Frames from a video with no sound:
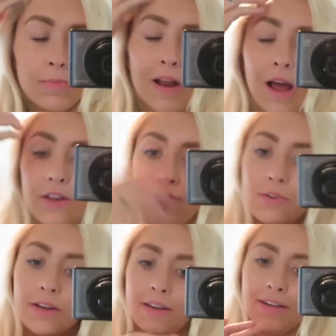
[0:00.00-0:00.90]
but I do
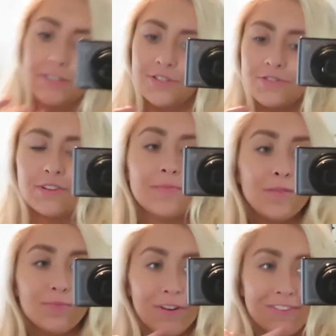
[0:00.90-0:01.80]
get
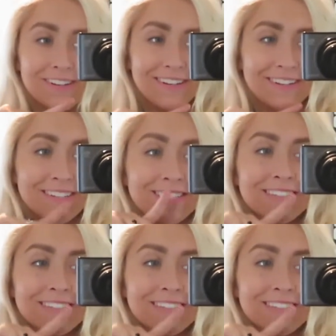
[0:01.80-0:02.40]
extremely bloated